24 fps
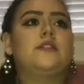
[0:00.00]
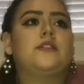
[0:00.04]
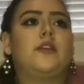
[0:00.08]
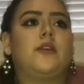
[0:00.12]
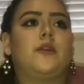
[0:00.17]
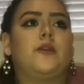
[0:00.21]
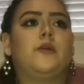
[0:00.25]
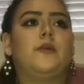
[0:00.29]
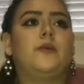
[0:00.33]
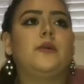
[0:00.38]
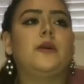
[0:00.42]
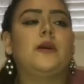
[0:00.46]

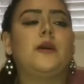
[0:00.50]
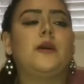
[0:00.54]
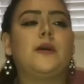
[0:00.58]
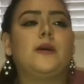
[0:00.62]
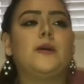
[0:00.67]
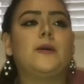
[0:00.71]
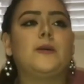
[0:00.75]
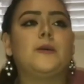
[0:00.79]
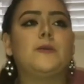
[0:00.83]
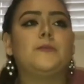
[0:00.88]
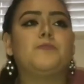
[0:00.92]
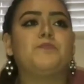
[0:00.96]
so
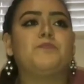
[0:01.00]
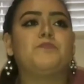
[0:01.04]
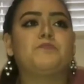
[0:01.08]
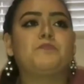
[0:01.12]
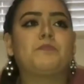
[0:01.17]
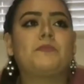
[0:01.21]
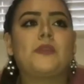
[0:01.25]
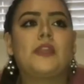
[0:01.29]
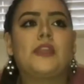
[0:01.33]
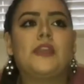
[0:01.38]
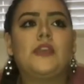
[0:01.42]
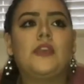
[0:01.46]

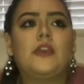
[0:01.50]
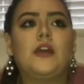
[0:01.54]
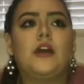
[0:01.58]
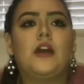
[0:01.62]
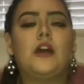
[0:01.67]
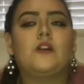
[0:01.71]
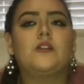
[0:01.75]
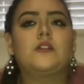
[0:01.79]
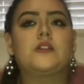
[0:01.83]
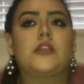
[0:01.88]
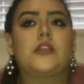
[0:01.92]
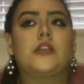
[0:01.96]

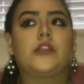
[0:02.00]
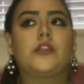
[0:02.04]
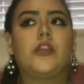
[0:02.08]
I was like,